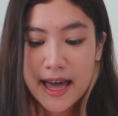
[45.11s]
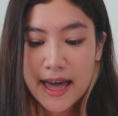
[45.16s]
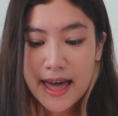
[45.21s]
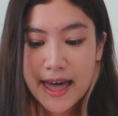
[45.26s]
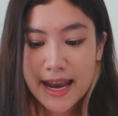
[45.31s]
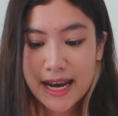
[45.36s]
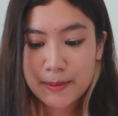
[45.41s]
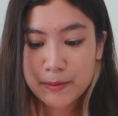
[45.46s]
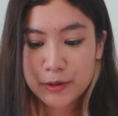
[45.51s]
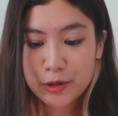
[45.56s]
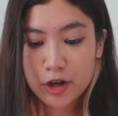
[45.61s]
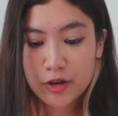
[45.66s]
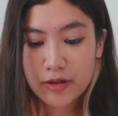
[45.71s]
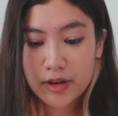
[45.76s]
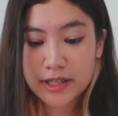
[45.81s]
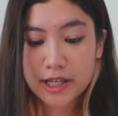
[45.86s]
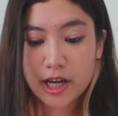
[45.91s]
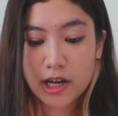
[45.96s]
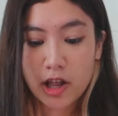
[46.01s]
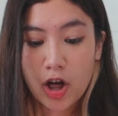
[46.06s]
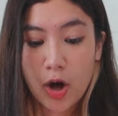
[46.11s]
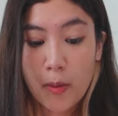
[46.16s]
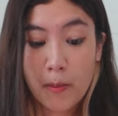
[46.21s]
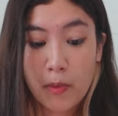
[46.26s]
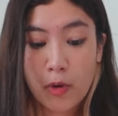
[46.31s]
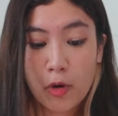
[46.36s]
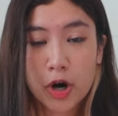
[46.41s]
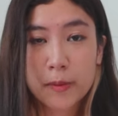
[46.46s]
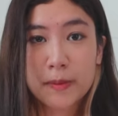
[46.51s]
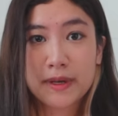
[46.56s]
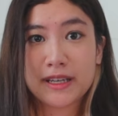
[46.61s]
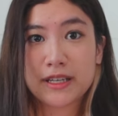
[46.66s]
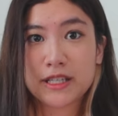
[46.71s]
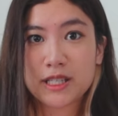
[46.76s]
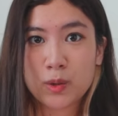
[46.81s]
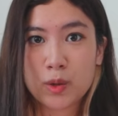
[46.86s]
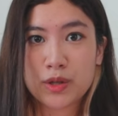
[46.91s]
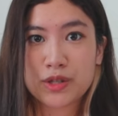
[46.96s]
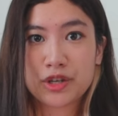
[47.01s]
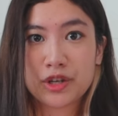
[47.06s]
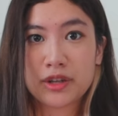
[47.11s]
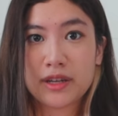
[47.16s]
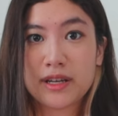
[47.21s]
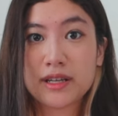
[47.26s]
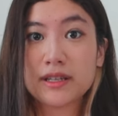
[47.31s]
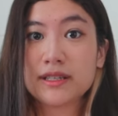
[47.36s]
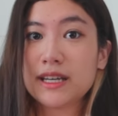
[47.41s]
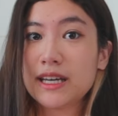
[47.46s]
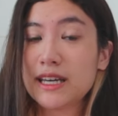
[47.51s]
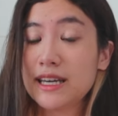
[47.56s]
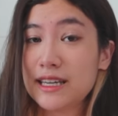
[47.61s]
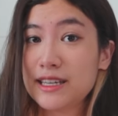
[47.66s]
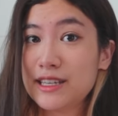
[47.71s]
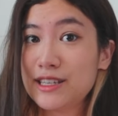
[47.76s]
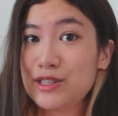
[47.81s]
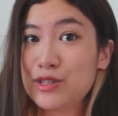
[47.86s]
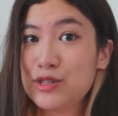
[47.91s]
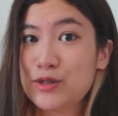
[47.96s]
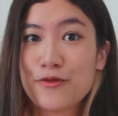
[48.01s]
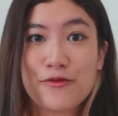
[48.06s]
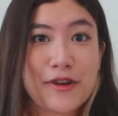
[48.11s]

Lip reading: And I'm sure there's a lot more because Switzerland is